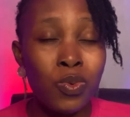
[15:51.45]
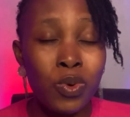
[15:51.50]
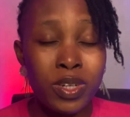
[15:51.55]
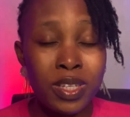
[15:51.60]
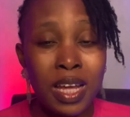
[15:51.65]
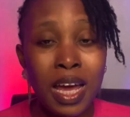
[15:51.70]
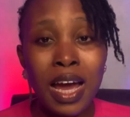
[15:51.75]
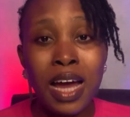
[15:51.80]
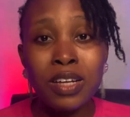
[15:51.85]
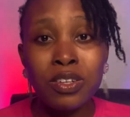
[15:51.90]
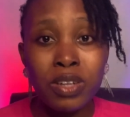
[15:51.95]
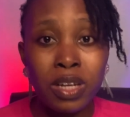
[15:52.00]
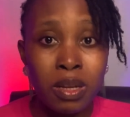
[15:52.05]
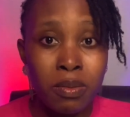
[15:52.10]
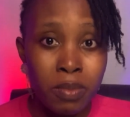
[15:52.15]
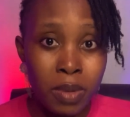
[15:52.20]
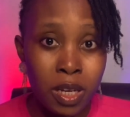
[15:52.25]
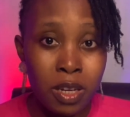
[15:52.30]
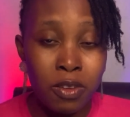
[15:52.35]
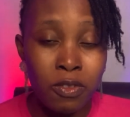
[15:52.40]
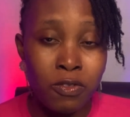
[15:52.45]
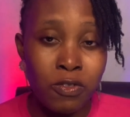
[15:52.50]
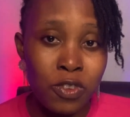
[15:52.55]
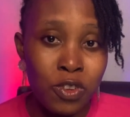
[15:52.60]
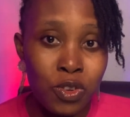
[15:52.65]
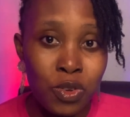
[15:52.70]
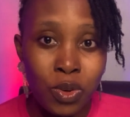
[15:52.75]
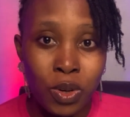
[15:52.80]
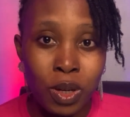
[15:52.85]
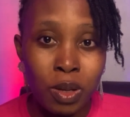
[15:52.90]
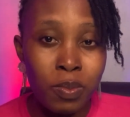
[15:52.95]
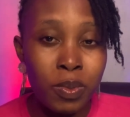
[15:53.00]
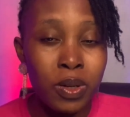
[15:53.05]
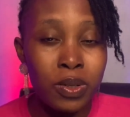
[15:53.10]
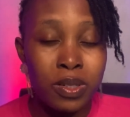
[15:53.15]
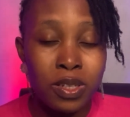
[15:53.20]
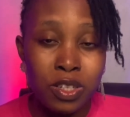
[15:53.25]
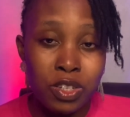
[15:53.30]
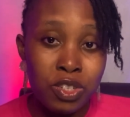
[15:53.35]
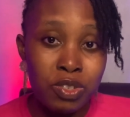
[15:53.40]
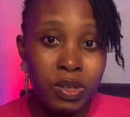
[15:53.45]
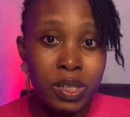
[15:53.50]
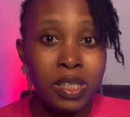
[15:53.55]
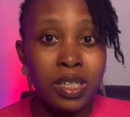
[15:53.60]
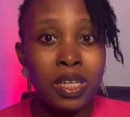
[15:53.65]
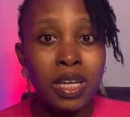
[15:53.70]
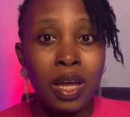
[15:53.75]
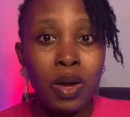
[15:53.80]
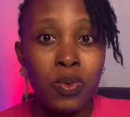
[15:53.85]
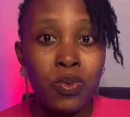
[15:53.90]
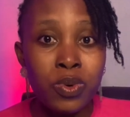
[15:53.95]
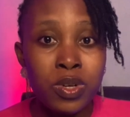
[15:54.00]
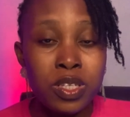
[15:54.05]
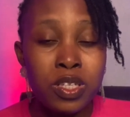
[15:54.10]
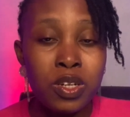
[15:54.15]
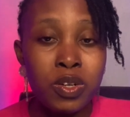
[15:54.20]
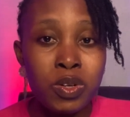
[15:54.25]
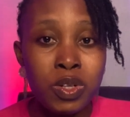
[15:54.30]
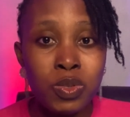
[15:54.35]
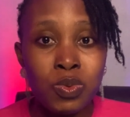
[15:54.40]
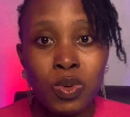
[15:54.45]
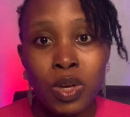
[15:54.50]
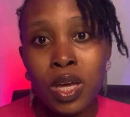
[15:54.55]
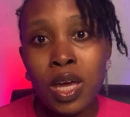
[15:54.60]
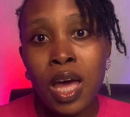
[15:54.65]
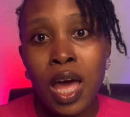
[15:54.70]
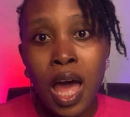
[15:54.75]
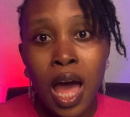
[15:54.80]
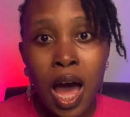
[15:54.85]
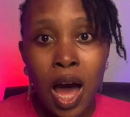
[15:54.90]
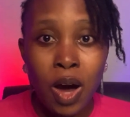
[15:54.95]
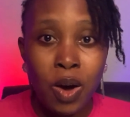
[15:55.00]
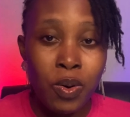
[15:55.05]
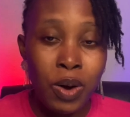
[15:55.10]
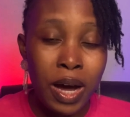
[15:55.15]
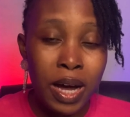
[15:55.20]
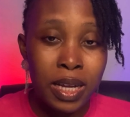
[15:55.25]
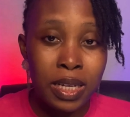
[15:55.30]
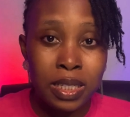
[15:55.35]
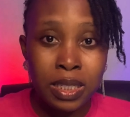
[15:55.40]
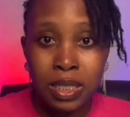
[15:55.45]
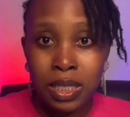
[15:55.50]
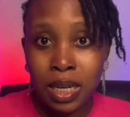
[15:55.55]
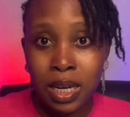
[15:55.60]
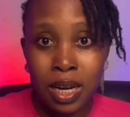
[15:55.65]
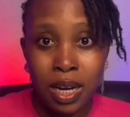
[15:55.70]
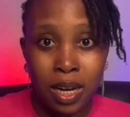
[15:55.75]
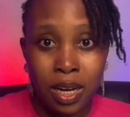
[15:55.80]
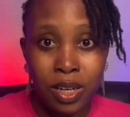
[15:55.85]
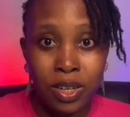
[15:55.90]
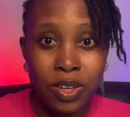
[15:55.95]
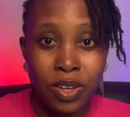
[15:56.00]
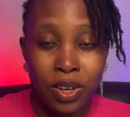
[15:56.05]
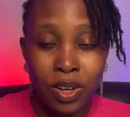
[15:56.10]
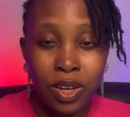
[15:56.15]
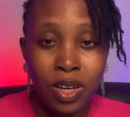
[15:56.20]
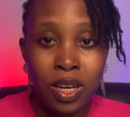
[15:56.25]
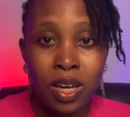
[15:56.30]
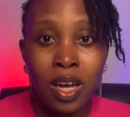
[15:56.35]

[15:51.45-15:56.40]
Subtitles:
I actually made a video about this strategy, like one secret way. I'll add the card here.